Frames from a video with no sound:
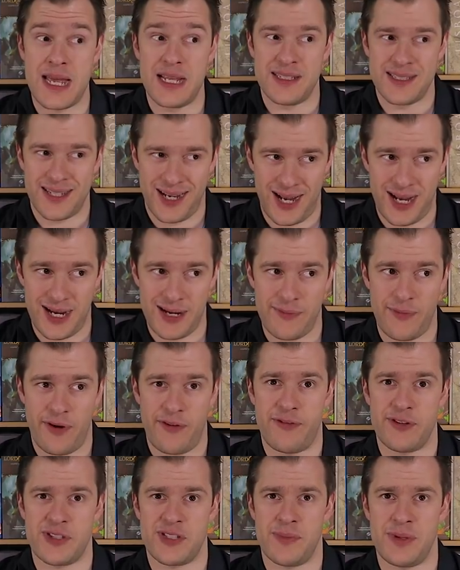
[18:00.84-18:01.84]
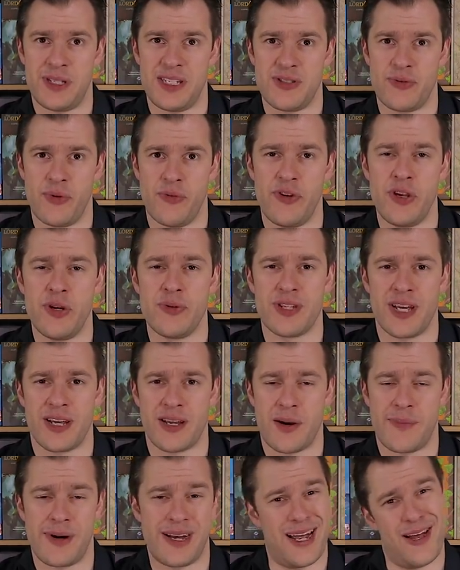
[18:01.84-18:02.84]
in time for some of these reviews that are
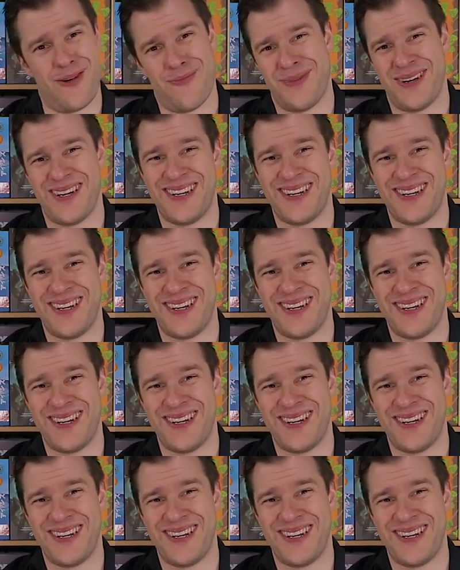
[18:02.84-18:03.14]
coming out,